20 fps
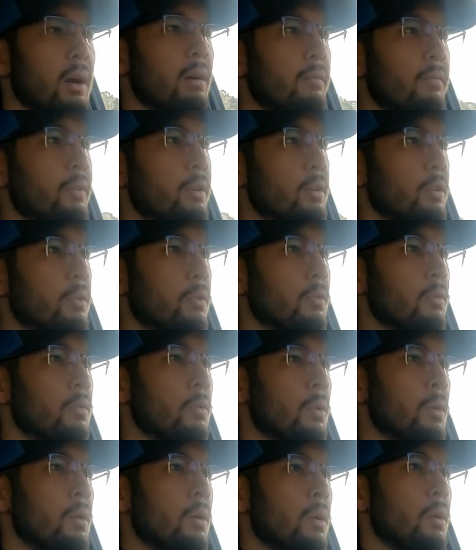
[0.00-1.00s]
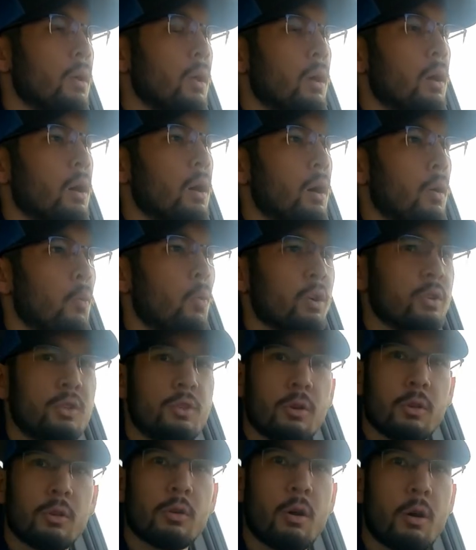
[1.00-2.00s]
out vehicle? What's
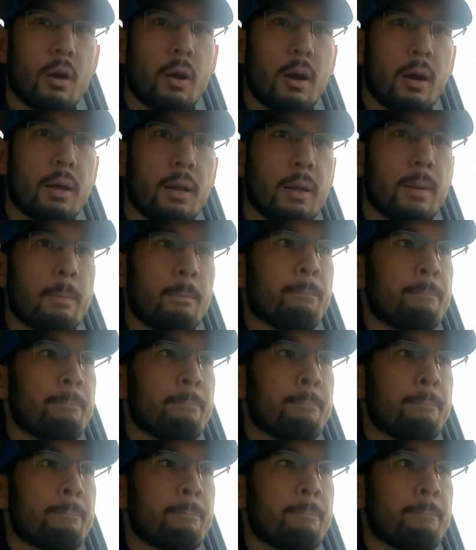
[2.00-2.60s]
your thought on it?